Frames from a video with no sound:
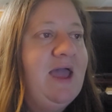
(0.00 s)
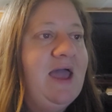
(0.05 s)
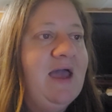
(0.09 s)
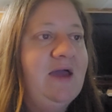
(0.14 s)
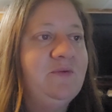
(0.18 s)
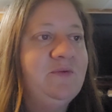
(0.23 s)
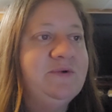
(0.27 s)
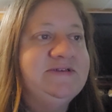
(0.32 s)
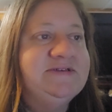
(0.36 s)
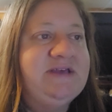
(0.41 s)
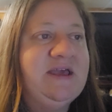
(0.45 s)

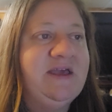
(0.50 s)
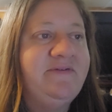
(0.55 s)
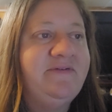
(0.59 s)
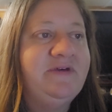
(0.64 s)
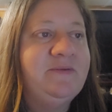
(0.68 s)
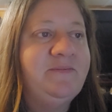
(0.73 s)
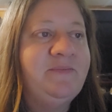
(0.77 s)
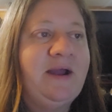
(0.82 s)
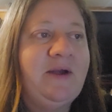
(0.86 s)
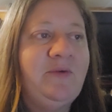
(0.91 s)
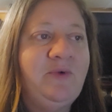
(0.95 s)
and was
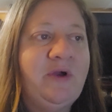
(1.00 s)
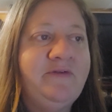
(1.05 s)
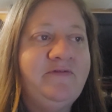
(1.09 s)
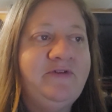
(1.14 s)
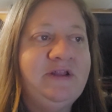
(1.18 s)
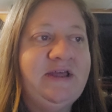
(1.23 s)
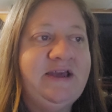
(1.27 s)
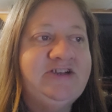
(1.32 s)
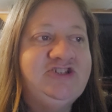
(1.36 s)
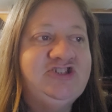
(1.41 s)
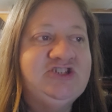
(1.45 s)
given by
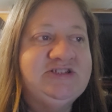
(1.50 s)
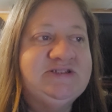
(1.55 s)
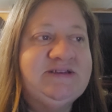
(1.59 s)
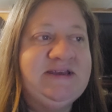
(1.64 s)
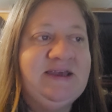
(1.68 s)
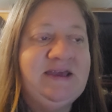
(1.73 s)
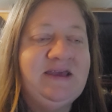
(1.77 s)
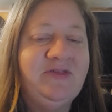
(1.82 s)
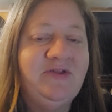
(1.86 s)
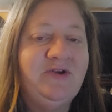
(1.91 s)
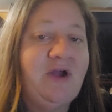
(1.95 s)
revelation to
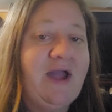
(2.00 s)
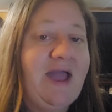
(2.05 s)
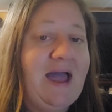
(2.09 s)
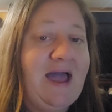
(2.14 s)
either